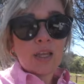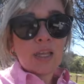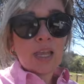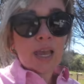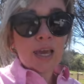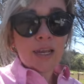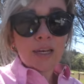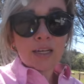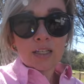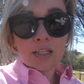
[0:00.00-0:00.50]

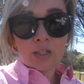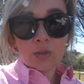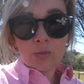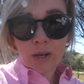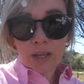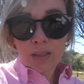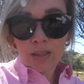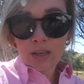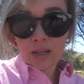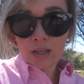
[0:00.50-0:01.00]
Canada's
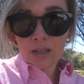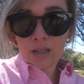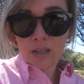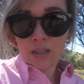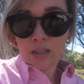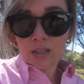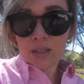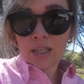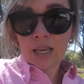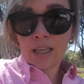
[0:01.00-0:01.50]
weather
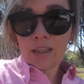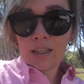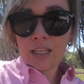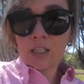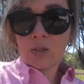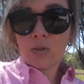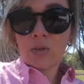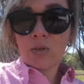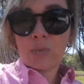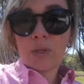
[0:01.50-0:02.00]
that
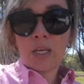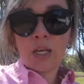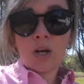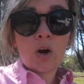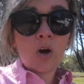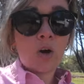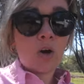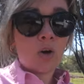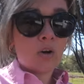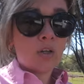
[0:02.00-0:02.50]
this would be a
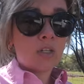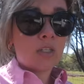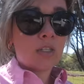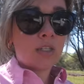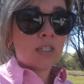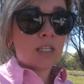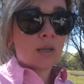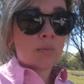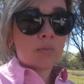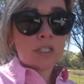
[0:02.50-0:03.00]
hot
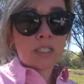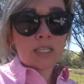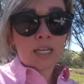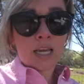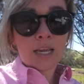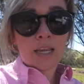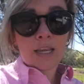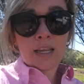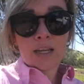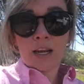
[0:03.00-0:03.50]
summer's
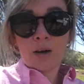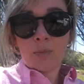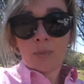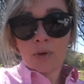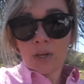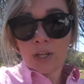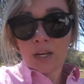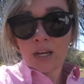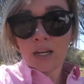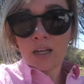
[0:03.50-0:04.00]
day in
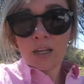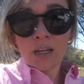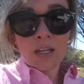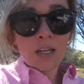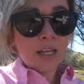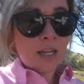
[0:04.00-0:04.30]
Alberta.